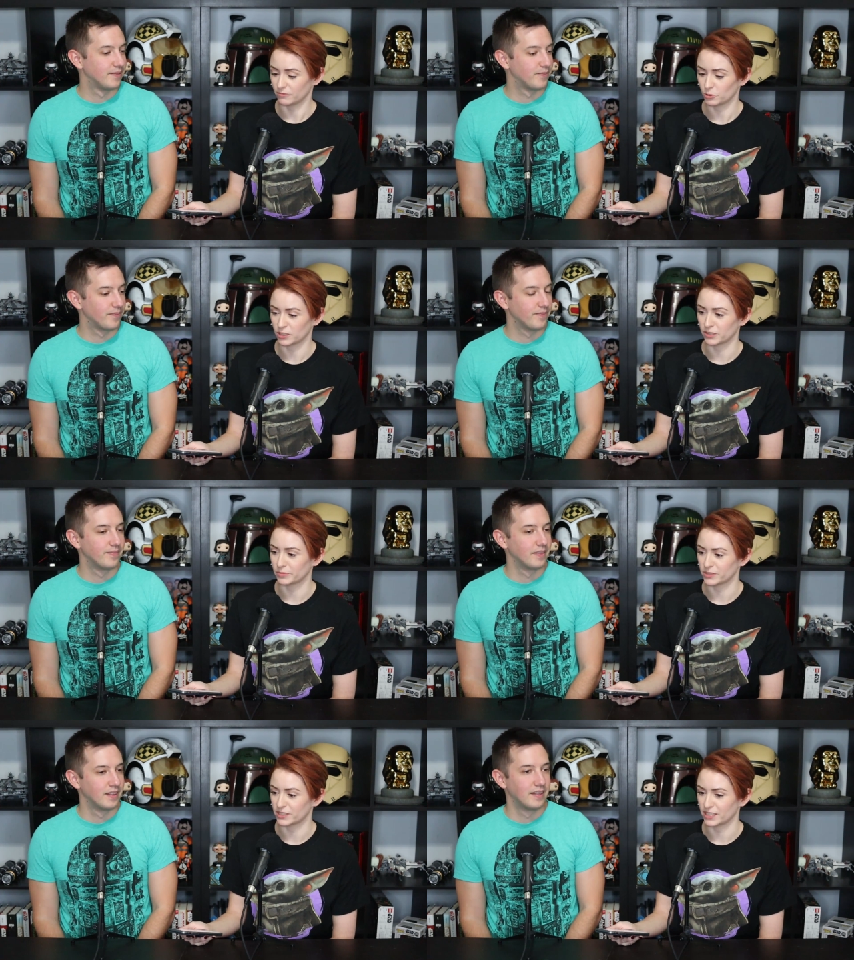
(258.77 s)

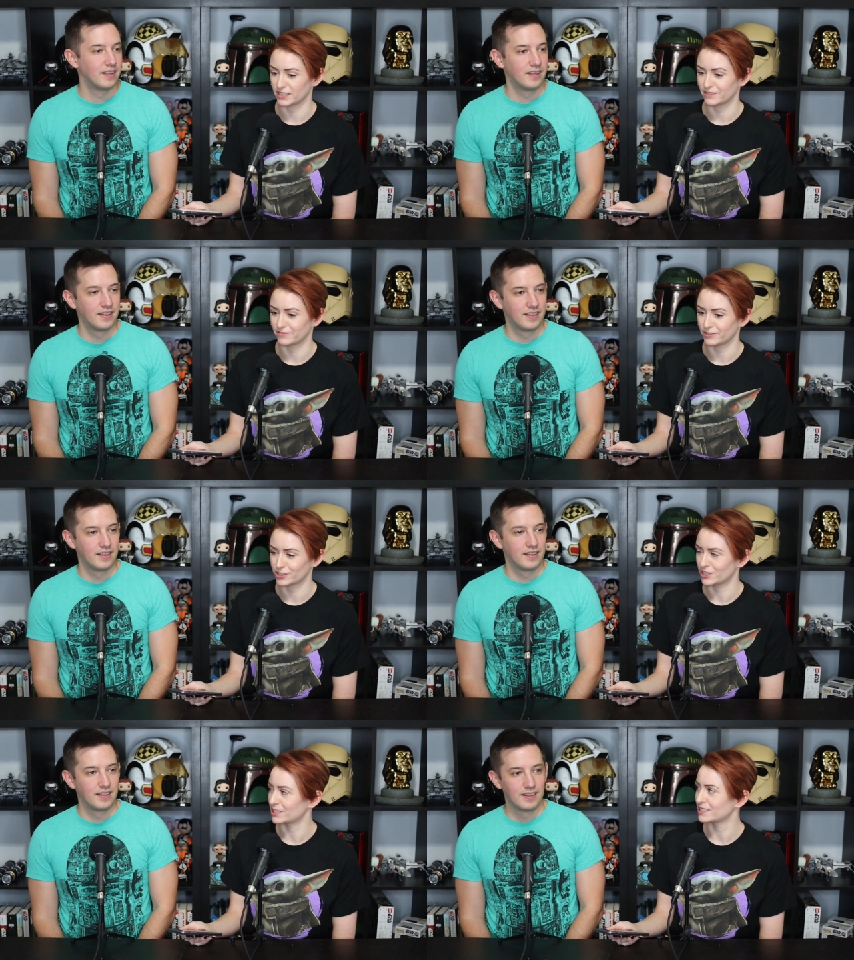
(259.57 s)
Speaker 1: 100%
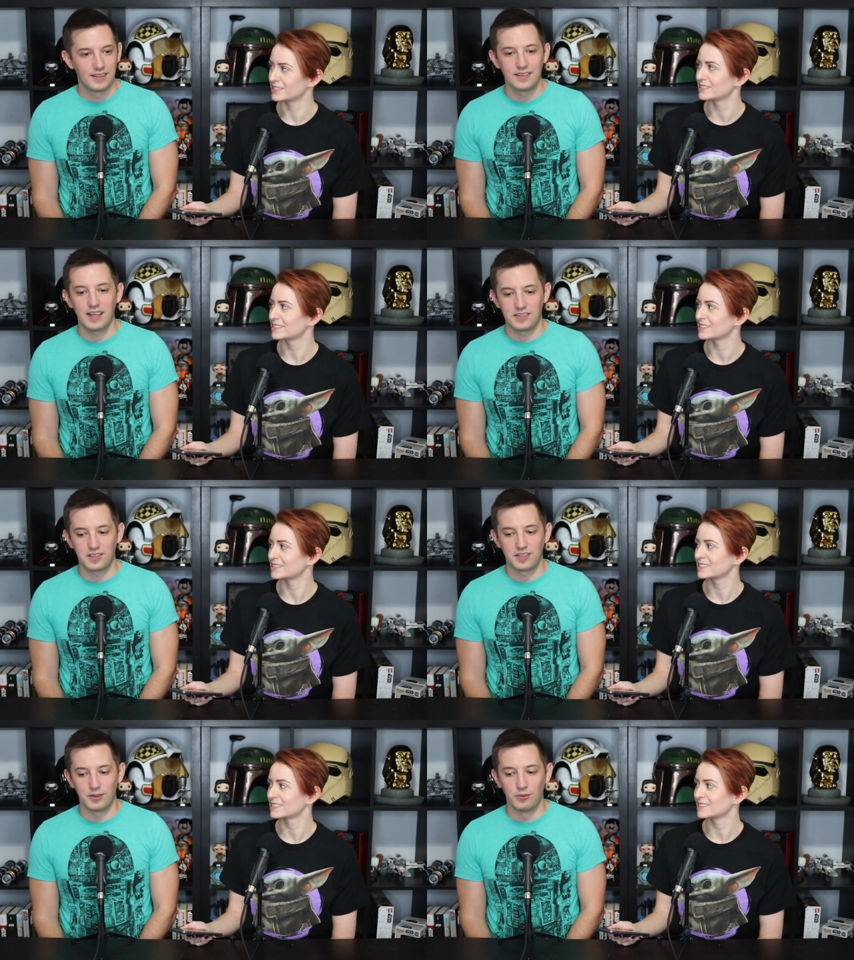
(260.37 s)
vision.
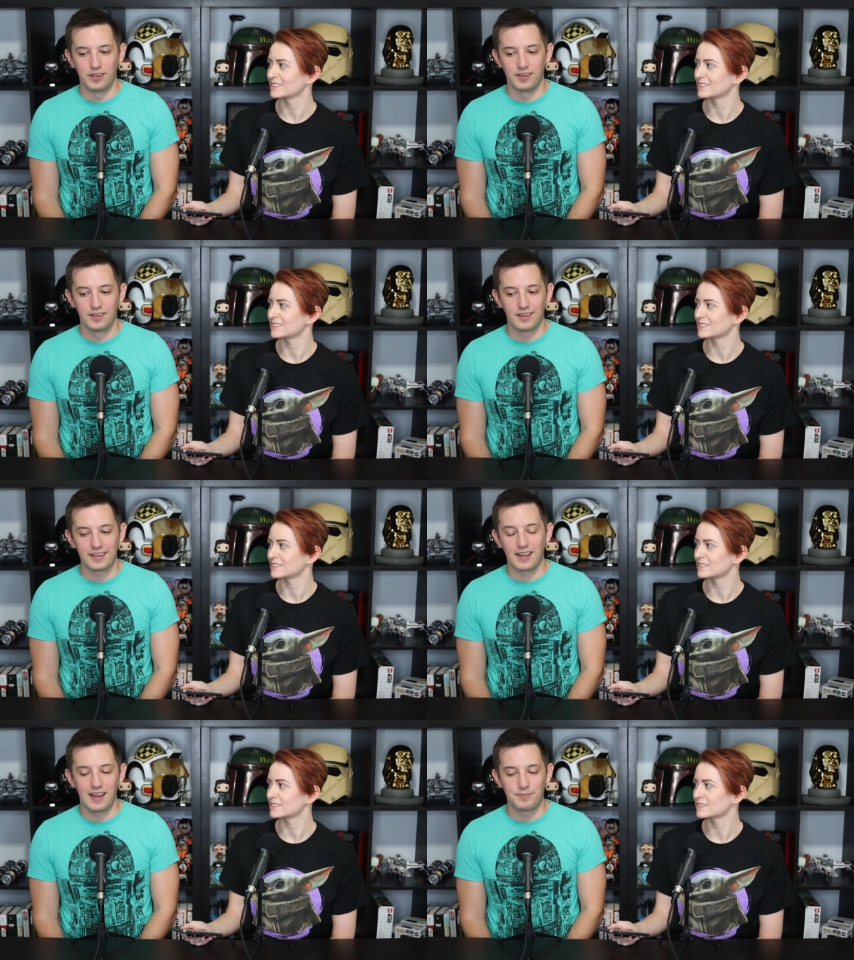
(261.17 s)
Speaker 2: That's a good one.
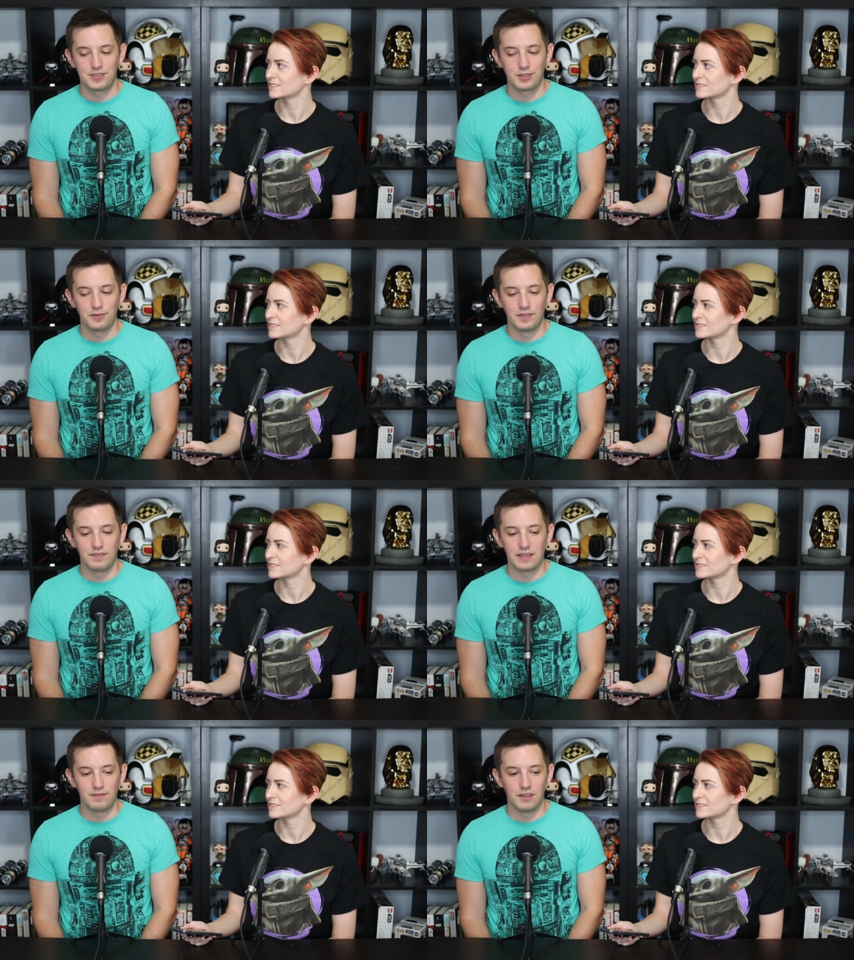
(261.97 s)
Like, I'm still
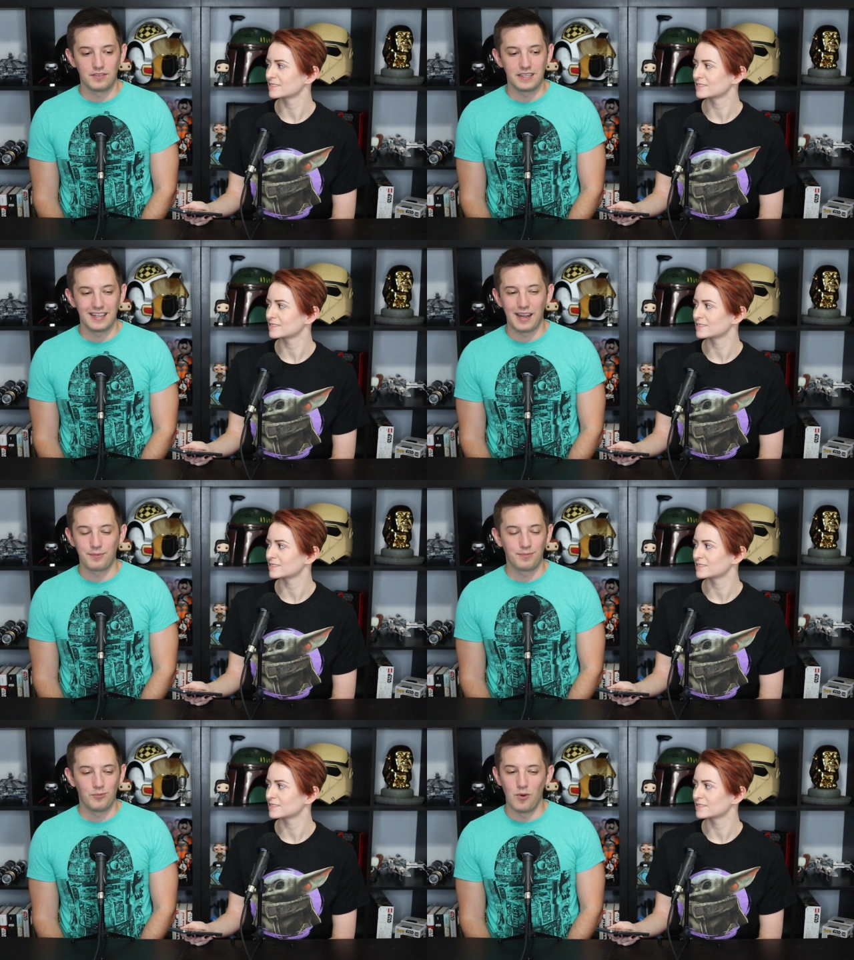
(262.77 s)
50-50.
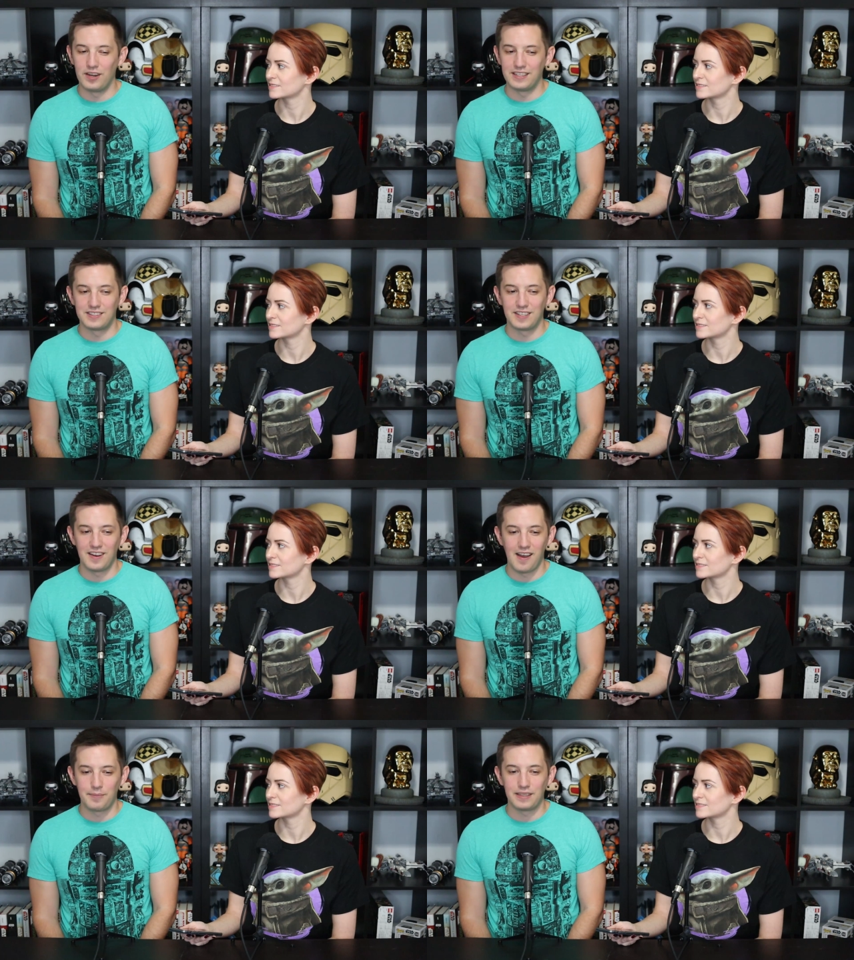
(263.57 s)
I want it to
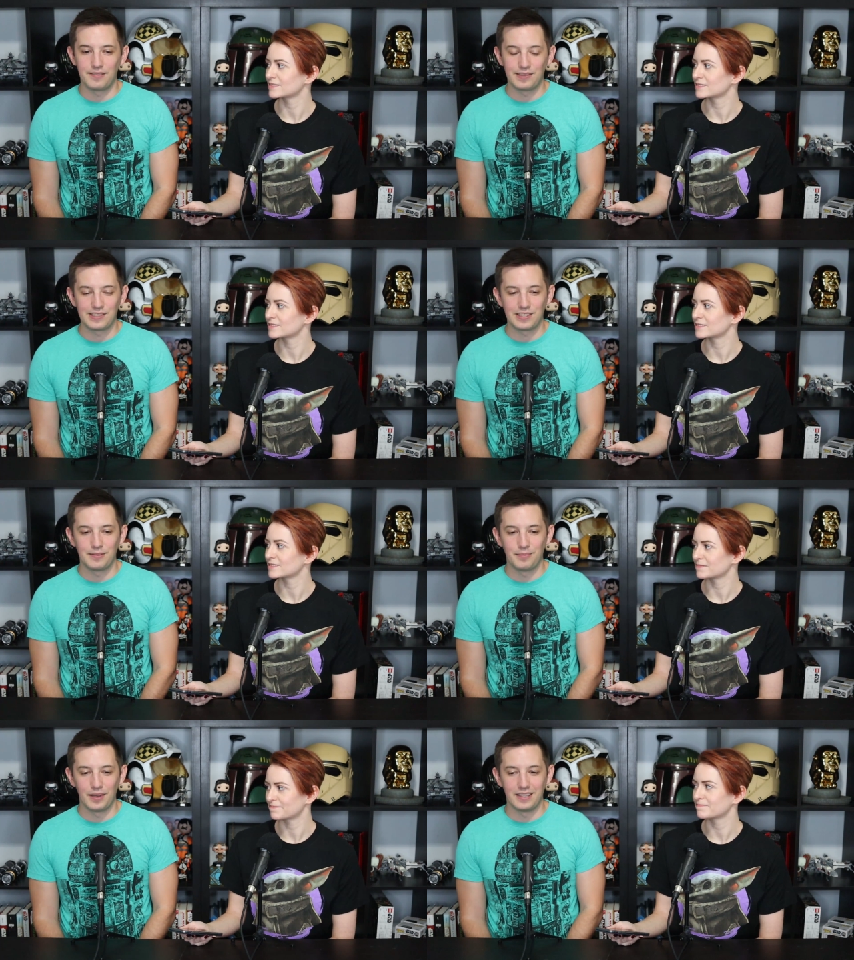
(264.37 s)
not be a
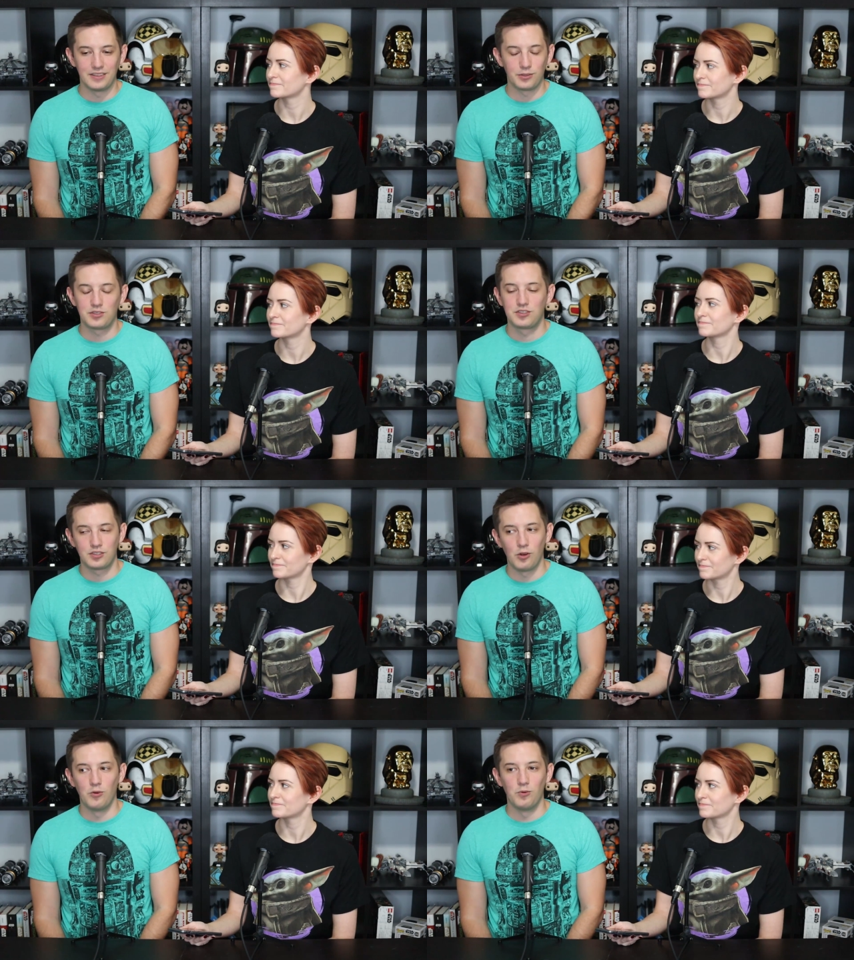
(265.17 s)
vision, but there's
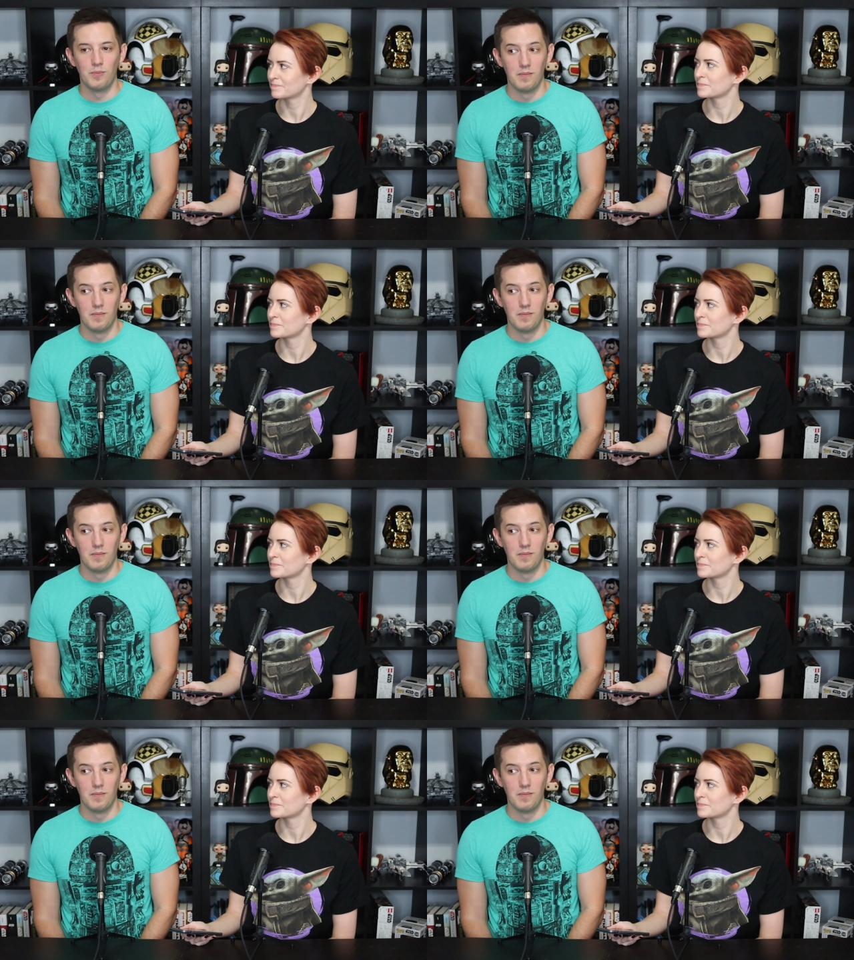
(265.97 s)
so